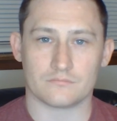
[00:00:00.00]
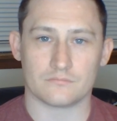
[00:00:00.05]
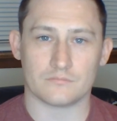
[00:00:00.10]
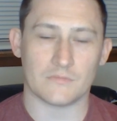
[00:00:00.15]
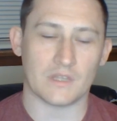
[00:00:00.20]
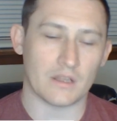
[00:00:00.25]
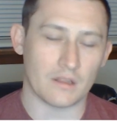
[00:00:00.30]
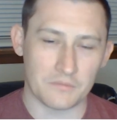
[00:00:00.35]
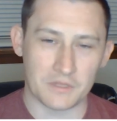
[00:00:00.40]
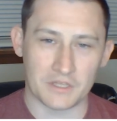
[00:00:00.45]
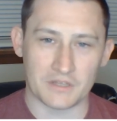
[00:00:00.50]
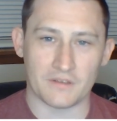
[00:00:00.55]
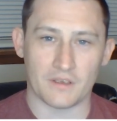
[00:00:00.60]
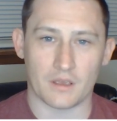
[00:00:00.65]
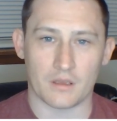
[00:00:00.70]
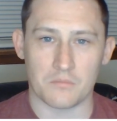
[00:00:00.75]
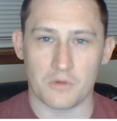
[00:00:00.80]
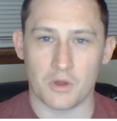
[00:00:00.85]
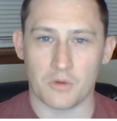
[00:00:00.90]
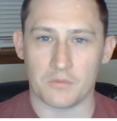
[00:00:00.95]
Now, let me take
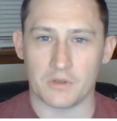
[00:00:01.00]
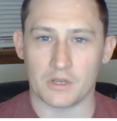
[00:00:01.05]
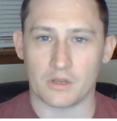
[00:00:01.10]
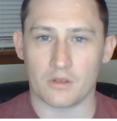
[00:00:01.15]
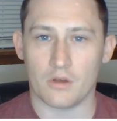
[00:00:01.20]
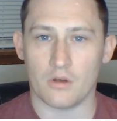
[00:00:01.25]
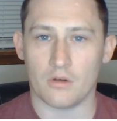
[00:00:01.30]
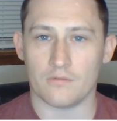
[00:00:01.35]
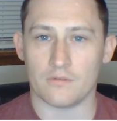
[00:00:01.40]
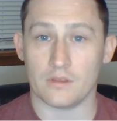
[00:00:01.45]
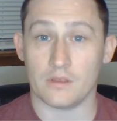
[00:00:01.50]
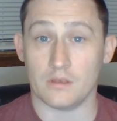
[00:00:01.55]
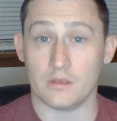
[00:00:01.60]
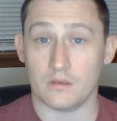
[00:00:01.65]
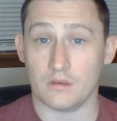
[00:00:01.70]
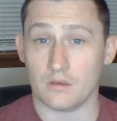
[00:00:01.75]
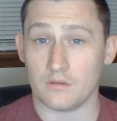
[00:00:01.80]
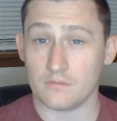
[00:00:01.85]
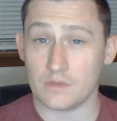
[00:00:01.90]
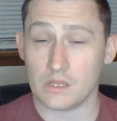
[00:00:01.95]
a moment and go over the
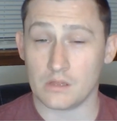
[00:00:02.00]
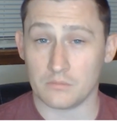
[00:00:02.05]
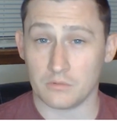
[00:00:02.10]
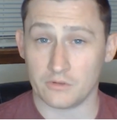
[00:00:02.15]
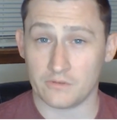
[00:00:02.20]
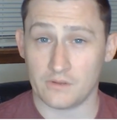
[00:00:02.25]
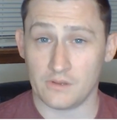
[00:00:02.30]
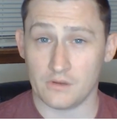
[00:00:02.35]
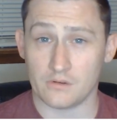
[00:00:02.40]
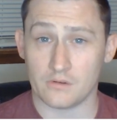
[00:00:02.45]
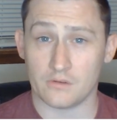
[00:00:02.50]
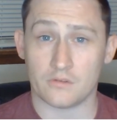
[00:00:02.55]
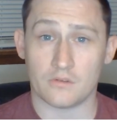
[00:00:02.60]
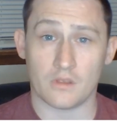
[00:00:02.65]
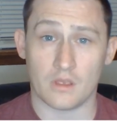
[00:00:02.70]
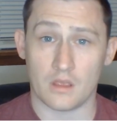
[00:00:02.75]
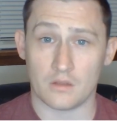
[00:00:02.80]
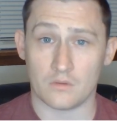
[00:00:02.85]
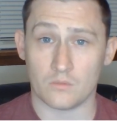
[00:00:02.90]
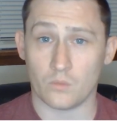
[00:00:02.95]
available tiers
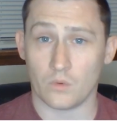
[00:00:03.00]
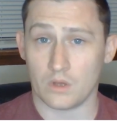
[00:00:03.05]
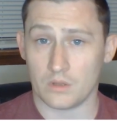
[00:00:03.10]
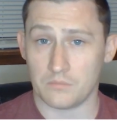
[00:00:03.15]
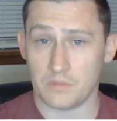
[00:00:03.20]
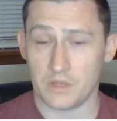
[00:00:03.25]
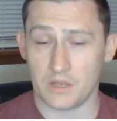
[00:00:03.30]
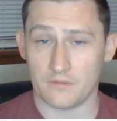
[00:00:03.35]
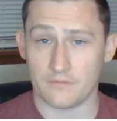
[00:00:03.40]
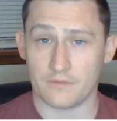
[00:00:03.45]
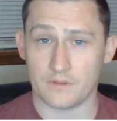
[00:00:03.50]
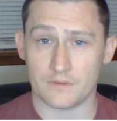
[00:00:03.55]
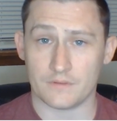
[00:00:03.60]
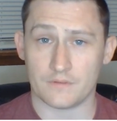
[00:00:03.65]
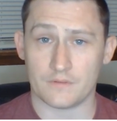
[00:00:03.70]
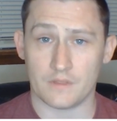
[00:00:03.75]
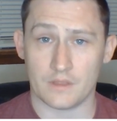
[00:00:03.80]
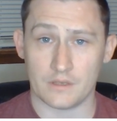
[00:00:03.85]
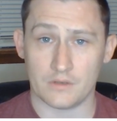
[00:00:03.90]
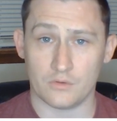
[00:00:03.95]
and what benefits
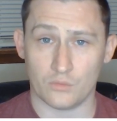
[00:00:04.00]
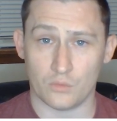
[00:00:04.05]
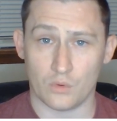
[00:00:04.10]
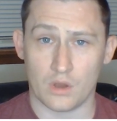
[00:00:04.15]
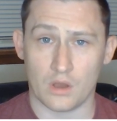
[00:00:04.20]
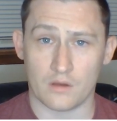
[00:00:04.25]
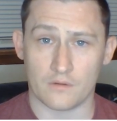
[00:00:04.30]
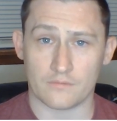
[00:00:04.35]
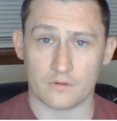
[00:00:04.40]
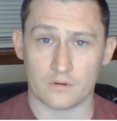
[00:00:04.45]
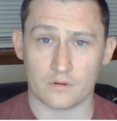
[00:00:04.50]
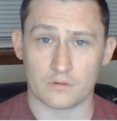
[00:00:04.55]
they do offer.